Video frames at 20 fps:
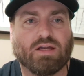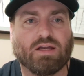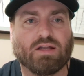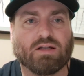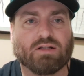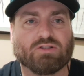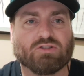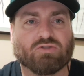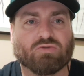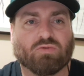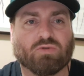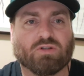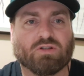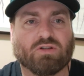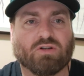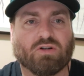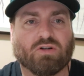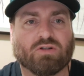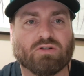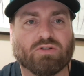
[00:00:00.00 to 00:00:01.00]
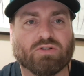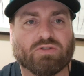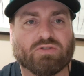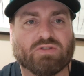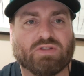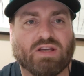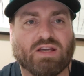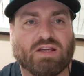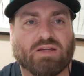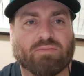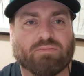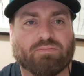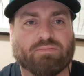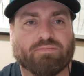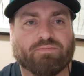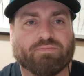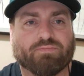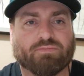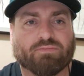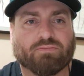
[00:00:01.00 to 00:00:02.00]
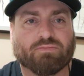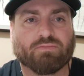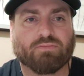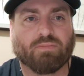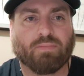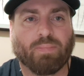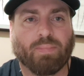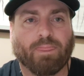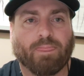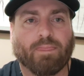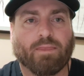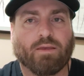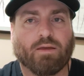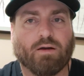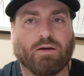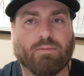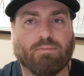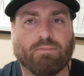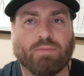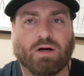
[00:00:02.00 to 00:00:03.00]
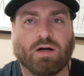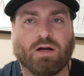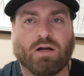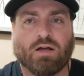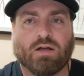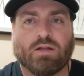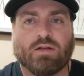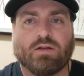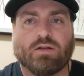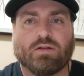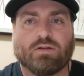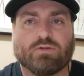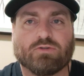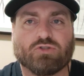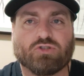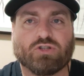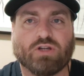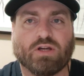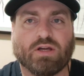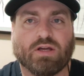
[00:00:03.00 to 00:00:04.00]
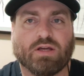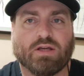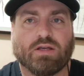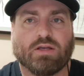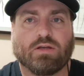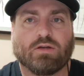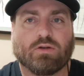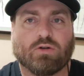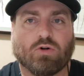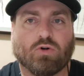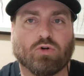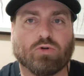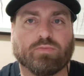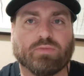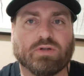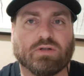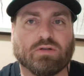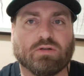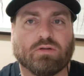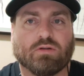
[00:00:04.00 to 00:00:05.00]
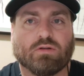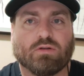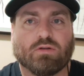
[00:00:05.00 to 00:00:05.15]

And I just wanted to honor his name Ammon J. Coleman.